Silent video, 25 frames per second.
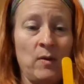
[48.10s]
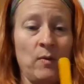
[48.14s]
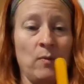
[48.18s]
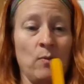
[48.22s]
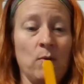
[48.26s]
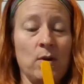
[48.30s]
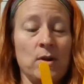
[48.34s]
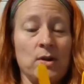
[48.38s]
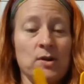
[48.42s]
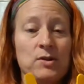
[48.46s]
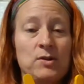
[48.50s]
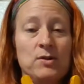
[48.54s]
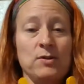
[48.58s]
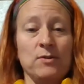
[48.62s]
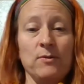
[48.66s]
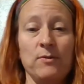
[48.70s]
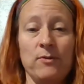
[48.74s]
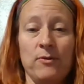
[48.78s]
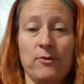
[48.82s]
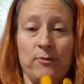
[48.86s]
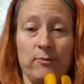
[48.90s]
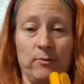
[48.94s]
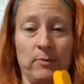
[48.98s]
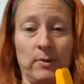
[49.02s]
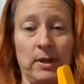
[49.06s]
1, 2,
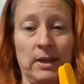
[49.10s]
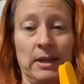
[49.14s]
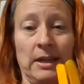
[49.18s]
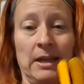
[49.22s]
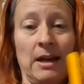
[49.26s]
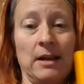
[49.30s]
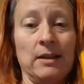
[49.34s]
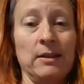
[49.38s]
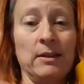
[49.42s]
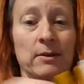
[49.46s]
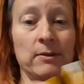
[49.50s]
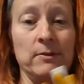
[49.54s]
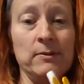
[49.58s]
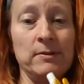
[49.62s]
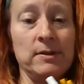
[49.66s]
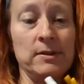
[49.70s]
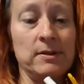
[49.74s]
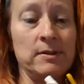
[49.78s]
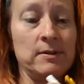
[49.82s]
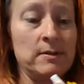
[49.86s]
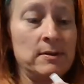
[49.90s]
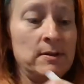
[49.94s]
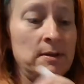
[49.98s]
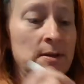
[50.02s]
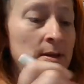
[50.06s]
3
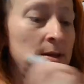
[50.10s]
yellows.